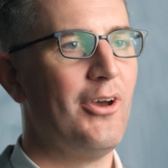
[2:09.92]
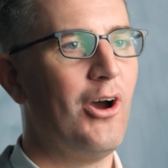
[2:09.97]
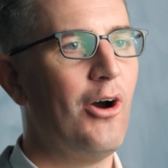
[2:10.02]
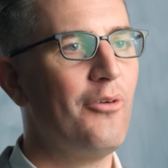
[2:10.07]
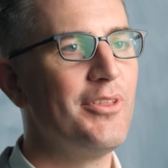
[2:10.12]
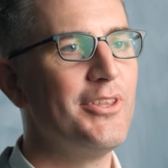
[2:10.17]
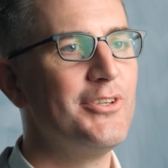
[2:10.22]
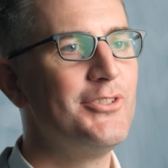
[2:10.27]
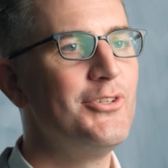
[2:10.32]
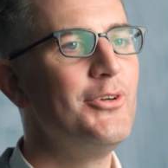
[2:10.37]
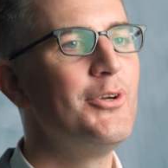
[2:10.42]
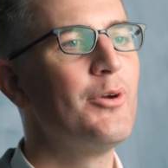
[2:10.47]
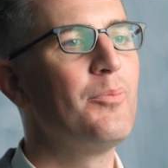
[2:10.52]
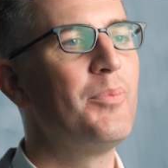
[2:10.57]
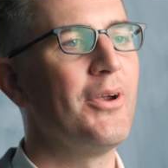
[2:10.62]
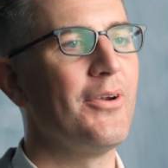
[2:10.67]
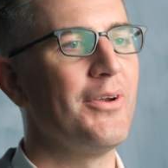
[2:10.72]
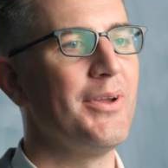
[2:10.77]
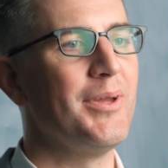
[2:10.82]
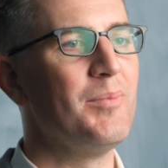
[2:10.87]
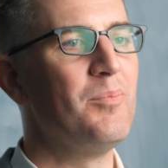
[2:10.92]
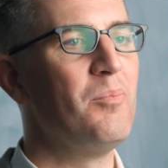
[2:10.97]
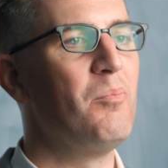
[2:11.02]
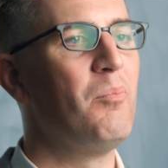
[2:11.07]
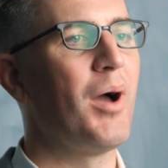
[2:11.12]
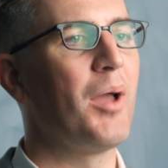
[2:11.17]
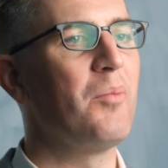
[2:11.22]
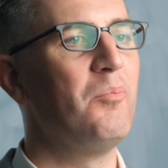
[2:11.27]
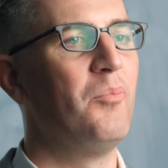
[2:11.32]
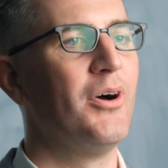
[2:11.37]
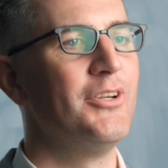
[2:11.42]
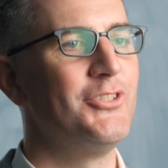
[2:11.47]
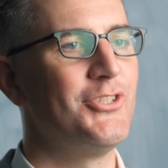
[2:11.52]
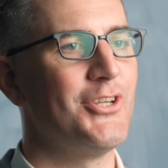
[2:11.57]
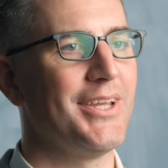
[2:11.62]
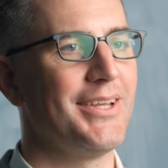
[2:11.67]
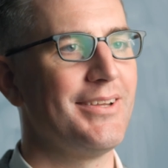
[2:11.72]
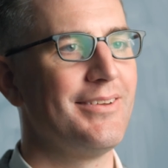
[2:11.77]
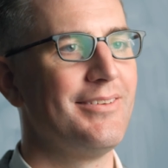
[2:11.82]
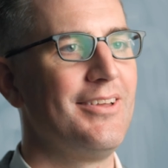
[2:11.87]
Over the 2-year period, by
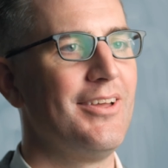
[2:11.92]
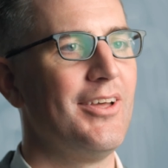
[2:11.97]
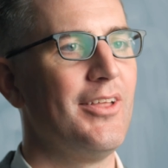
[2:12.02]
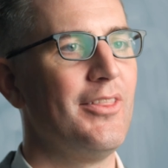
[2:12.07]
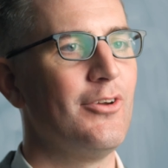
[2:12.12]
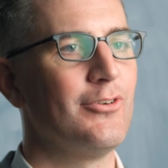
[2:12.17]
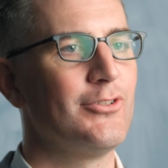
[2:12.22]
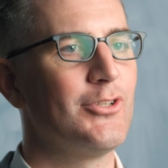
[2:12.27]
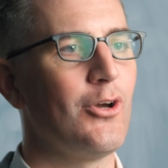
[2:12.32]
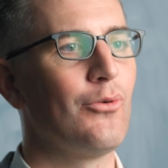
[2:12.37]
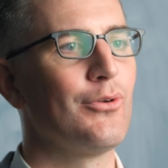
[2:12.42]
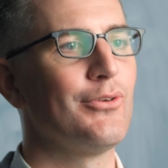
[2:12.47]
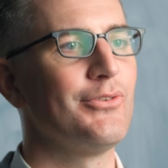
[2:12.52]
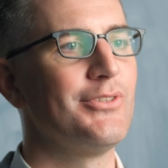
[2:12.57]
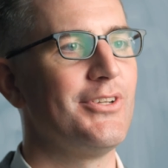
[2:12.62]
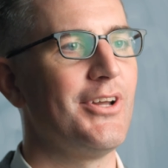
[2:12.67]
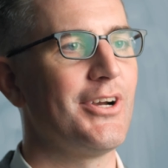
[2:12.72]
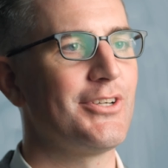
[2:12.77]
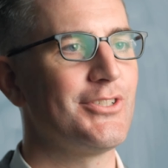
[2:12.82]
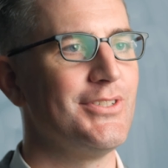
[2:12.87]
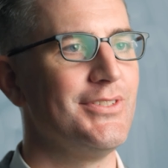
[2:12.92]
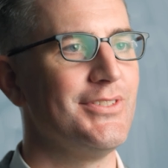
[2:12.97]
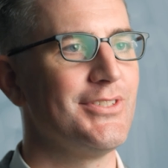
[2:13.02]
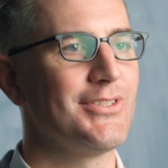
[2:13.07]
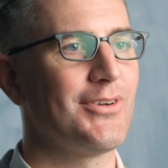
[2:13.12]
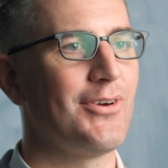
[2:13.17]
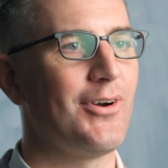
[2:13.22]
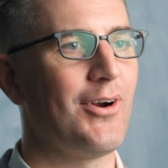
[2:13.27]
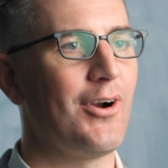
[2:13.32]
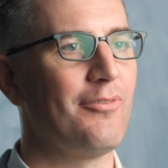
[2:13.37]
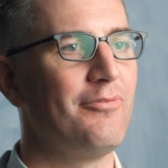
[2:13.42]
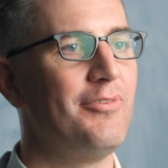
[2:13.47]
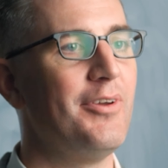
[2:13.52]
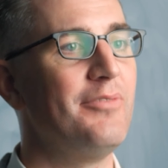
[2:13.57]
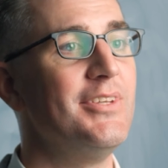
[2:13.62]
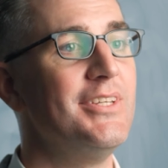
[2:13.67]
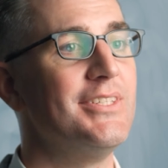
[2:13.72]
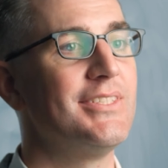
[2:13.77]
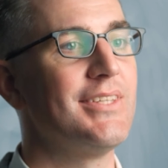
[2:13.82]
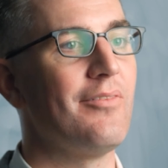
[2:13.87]
bunching, their total deductions are
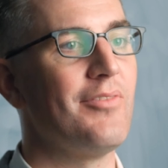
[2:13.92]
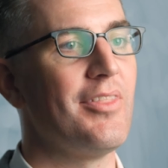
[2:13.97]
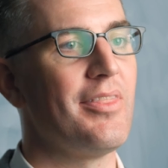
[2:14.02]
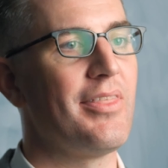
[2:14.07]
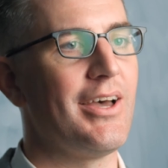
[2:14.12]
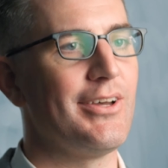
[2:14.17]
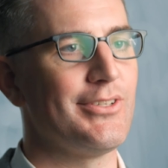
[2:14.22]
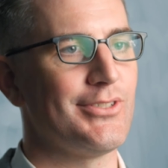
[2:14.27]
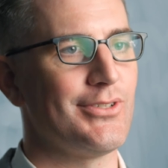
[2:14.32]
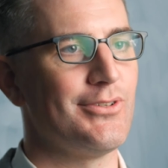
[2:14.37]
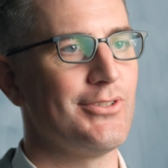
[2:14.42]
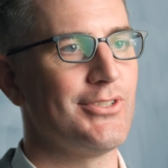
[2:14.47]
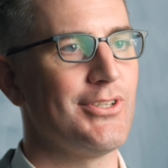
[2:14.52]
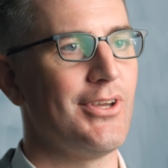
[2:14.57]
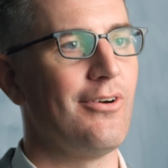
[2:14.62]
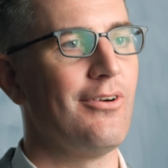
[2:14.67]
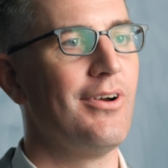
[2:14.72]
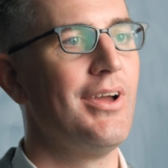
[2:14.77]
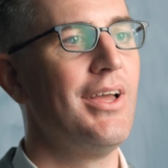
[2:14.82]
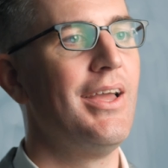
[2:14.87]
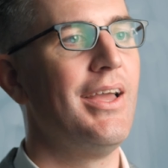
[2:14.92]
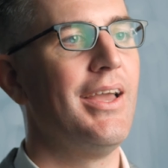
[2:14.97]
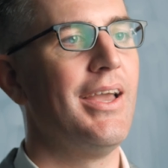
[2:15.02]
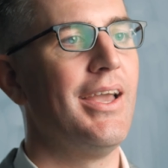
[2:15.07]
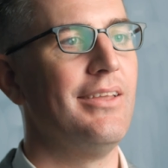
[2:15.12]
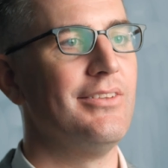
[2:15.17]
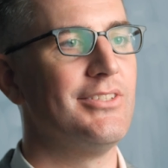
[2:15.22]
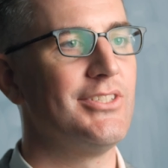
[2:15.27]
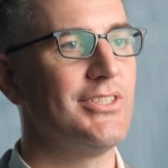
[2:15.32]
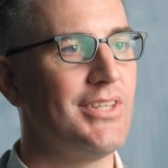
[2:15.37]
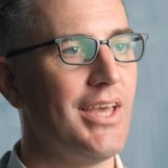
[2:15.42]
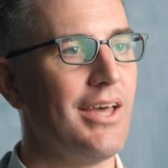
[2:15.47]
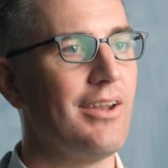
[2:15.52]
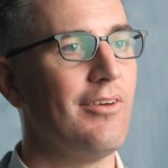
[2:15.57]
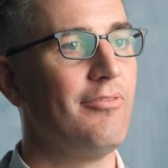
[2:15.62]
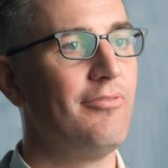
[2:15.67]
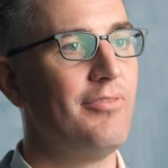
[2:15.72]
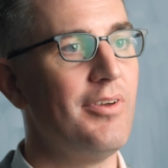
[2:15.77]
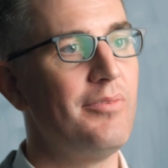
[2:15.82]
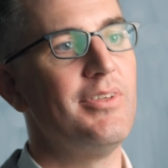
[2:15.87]
$57,000 or so instead
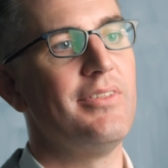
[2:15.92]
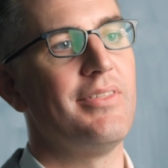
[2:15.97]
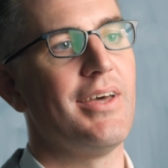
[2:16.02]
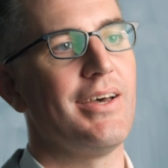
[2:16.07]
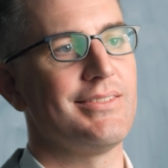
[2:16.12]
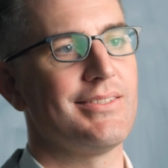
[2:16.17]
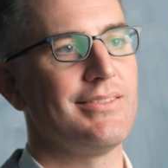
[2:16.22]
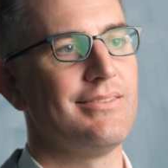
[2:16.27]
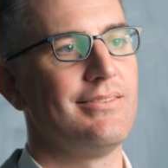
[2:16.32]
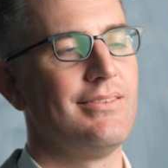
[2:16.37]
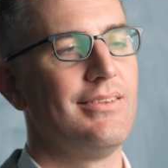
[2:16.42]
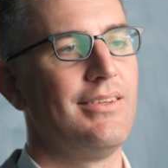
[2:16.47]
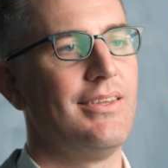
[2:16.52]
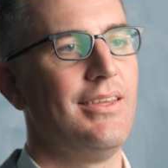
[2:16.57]
of $50,000.